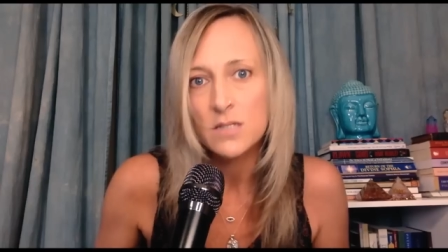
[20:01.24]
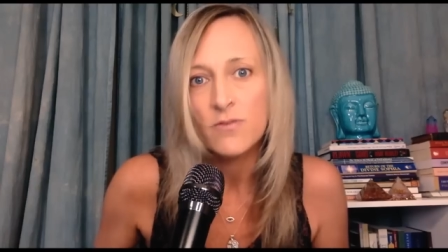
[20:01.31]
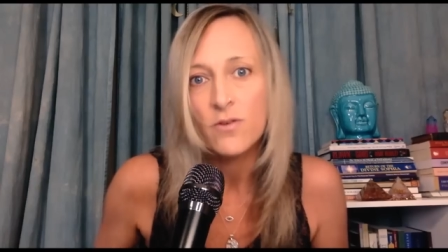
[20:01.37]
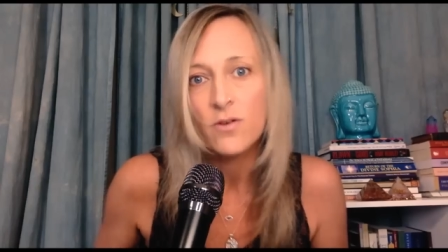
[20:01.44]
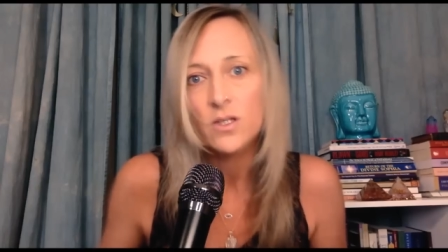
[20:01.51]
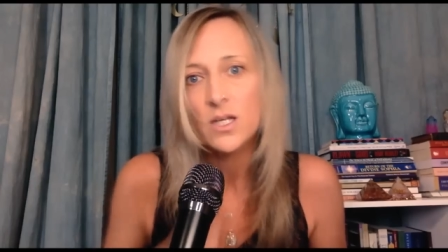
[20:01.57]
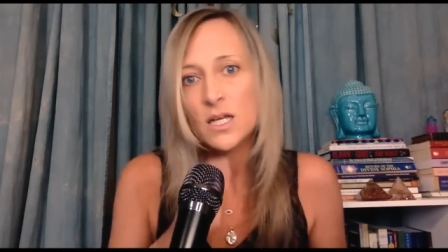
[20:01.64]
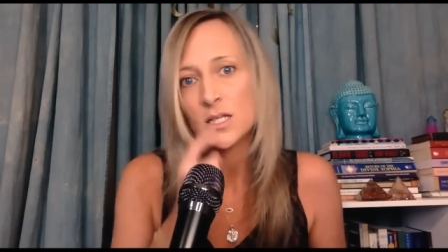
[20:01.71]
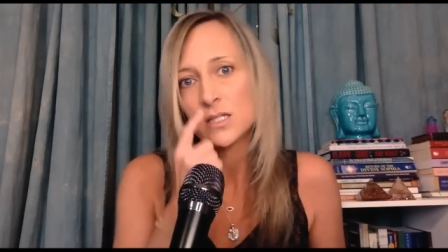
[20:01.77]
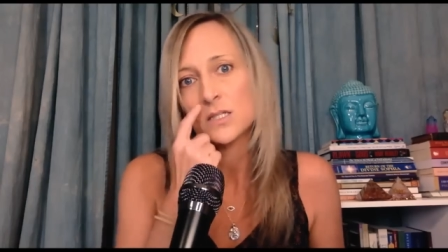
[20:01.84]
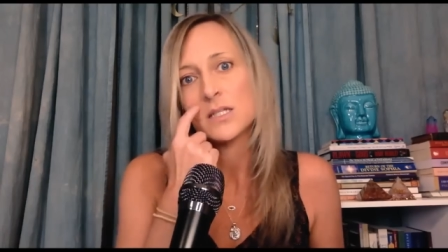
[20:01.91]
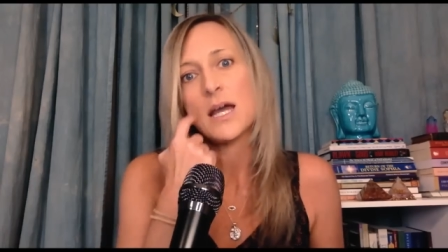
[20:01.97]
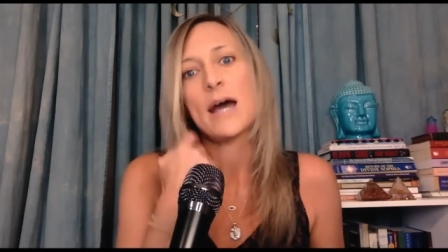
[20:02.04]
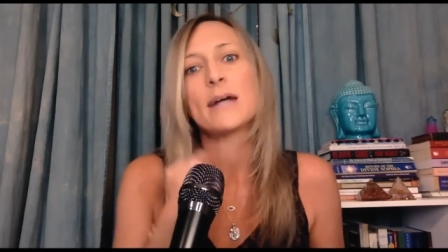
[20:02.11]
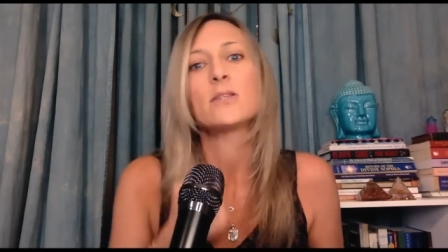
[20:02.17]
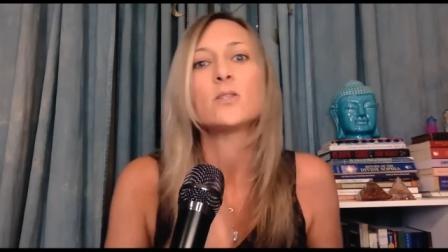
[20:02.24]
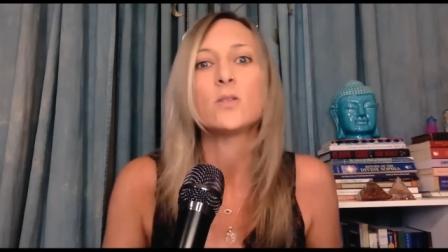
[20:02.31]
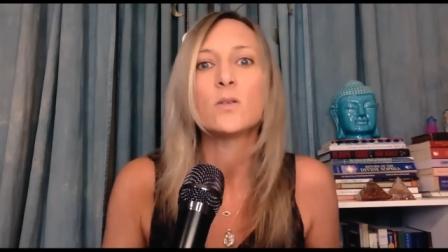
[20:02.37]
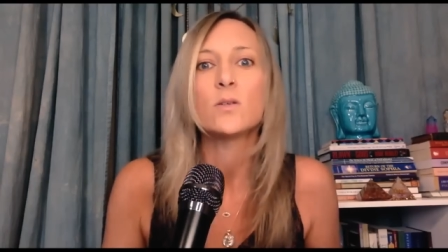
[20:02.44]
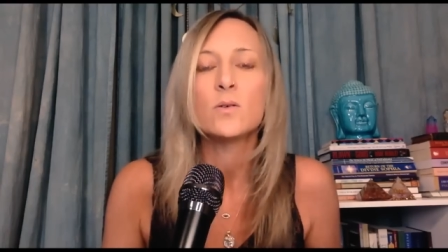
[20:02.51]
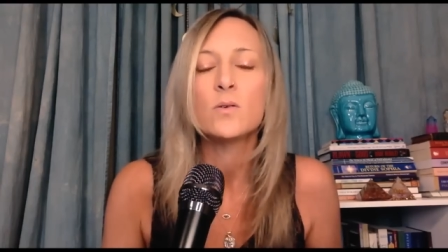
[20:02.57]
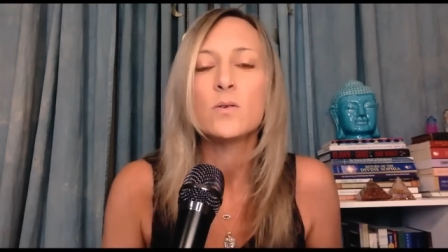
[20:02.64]
is fully
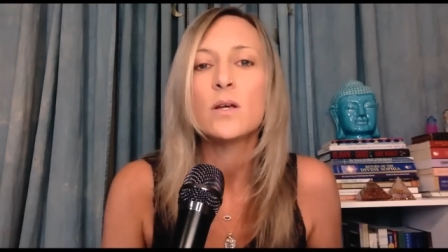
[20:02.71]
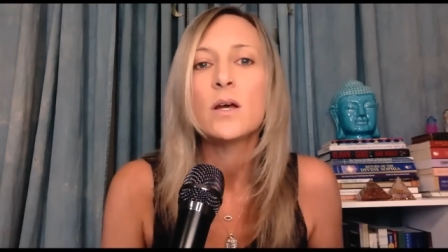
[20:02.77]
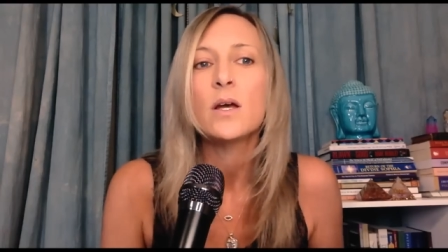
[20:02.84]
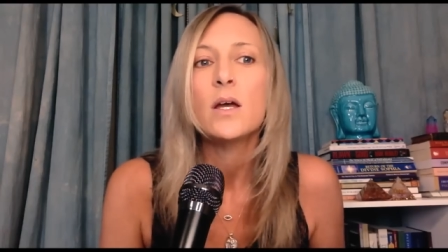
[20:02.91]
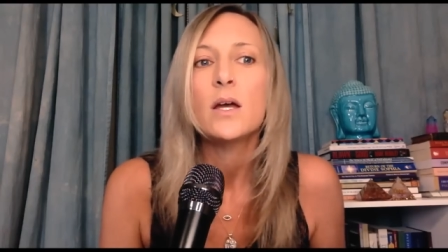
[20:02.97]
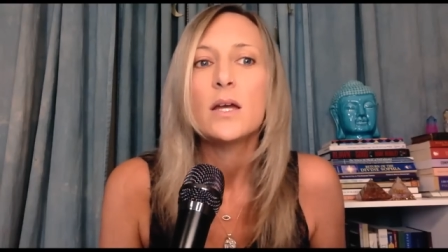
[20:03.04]
tattooed